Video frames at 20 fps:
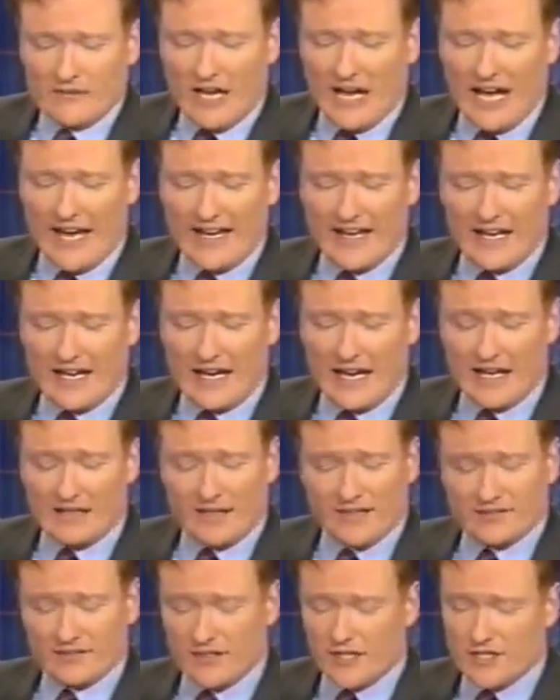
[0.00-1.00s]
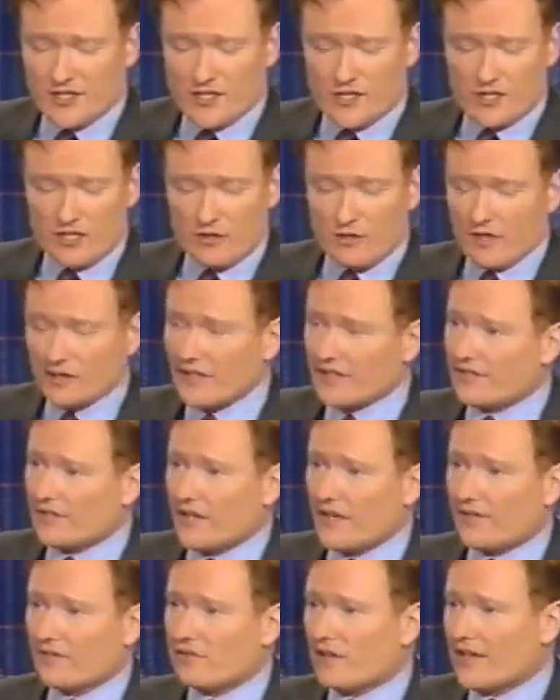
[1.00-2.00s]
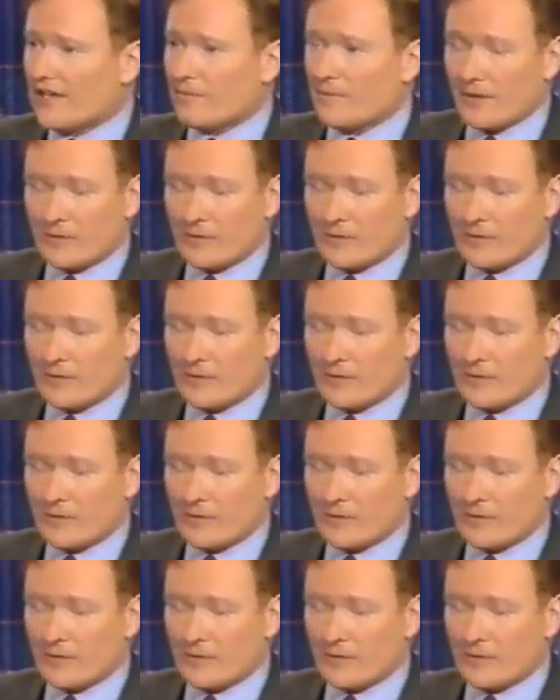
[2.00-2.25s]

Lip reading: I like tonight's show. I like tonight's lineup.